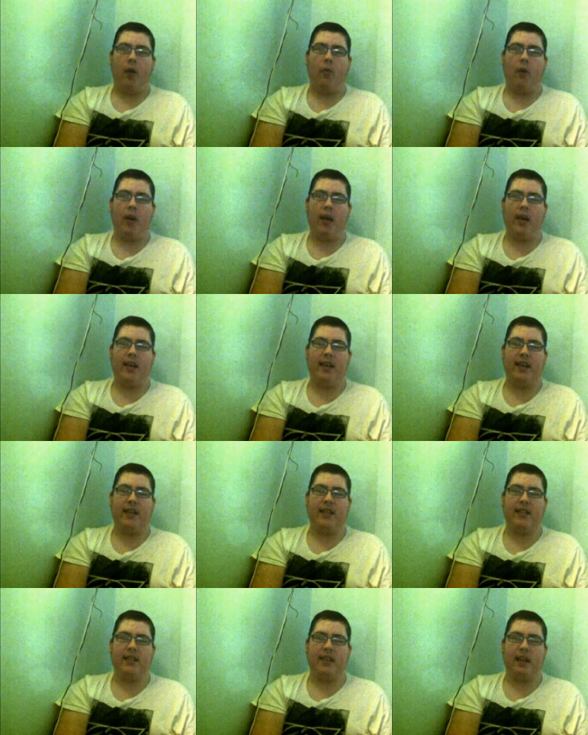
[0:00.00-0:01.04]
What he
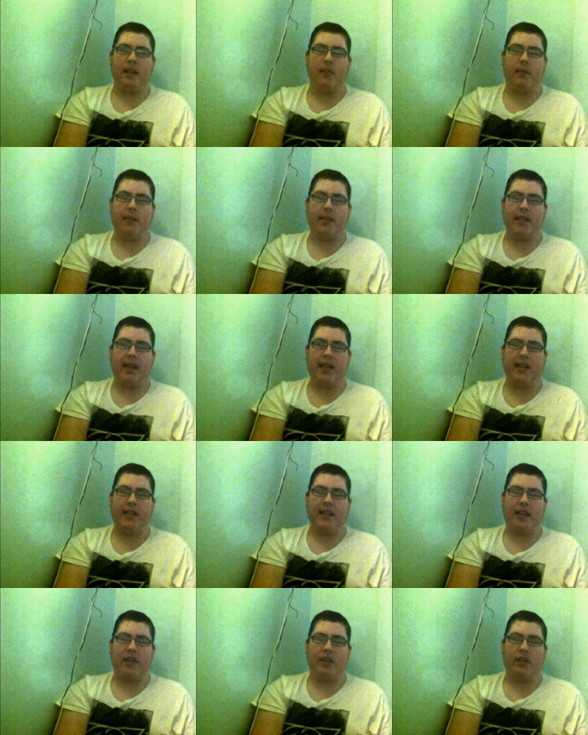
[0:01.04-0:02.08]
thinks is the present day
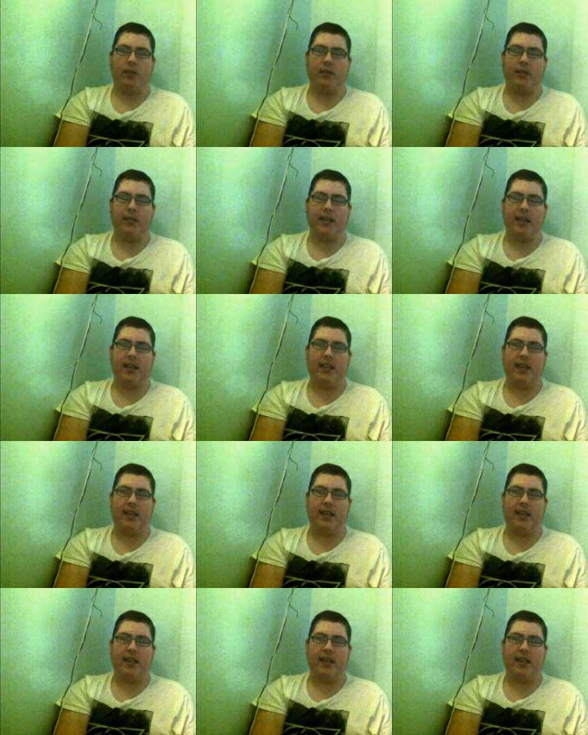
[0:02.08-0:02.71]
isn't actually the present day.